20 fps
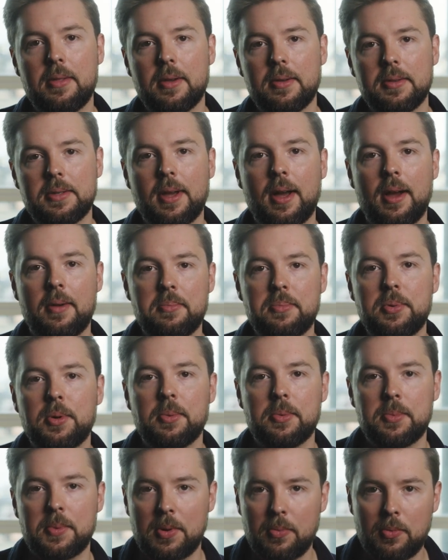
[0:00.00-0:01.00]
There's I
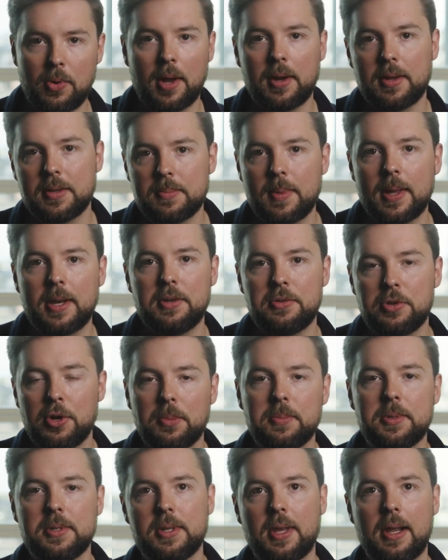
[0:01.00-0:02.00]
probably won as many
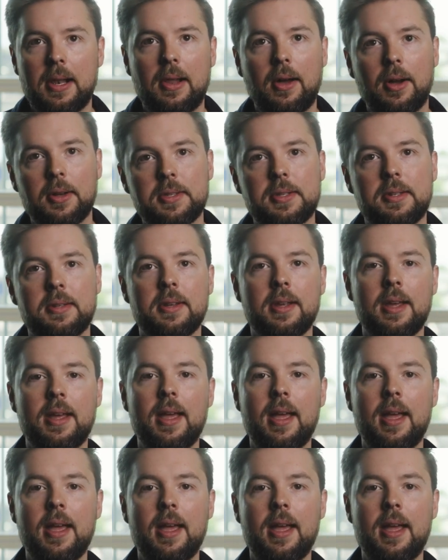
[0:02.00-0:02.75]
jobs as I lost